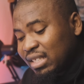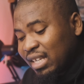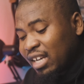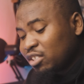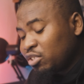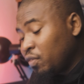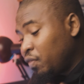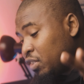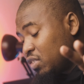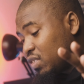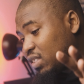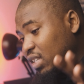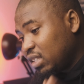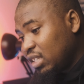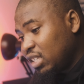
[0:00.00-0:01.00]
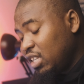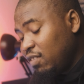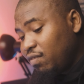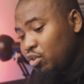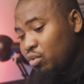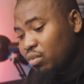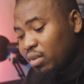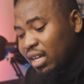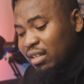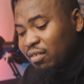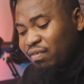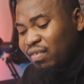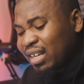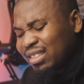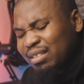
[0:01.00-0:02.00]
The extra features that they give you, and
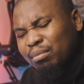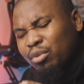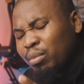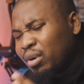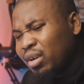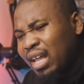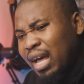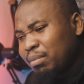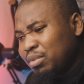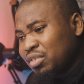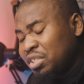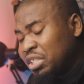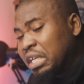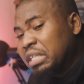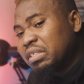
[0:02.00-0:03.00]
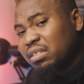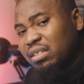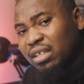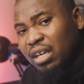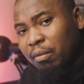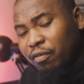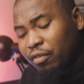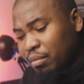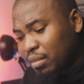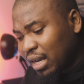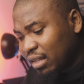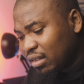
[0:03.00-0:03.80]
the mobile app just changes the game for me.